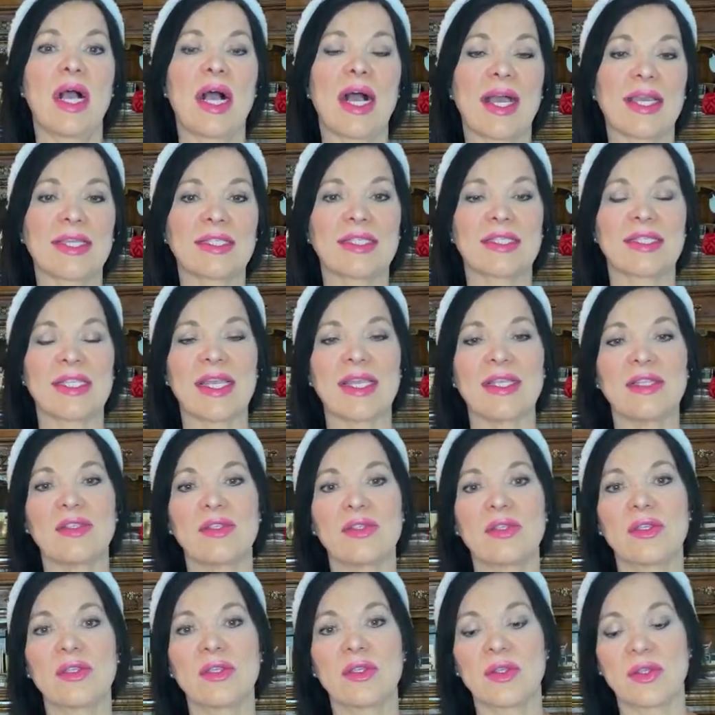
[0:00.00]
I said
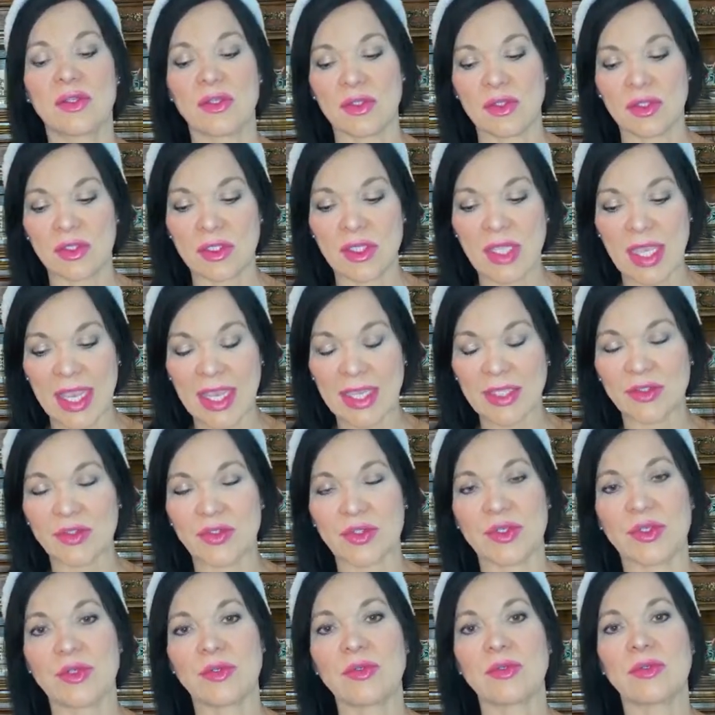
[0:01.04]
to
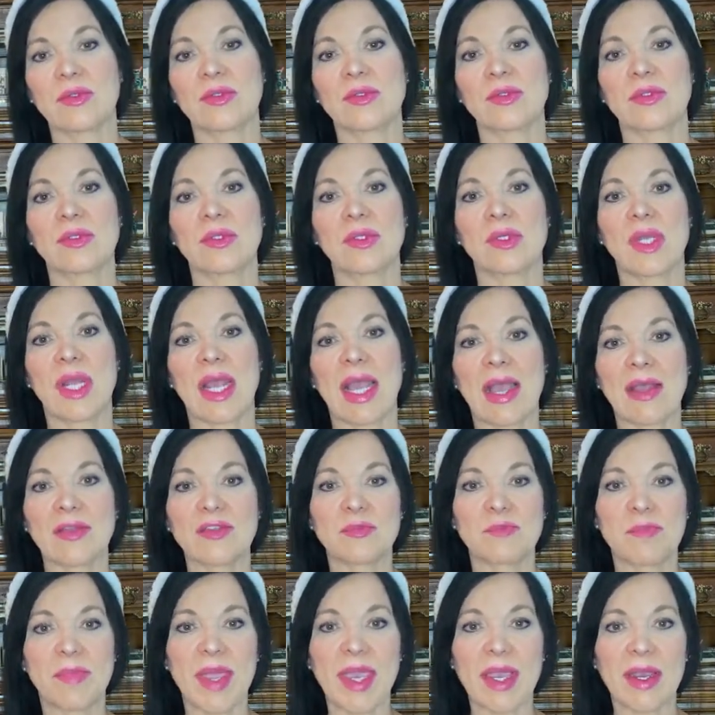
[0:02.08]
Andrew,
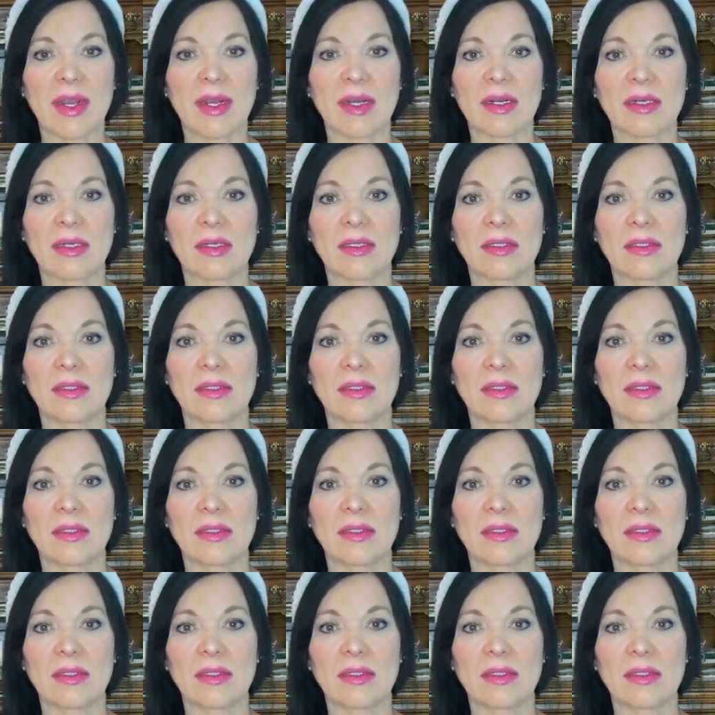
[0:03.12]
how's Bear?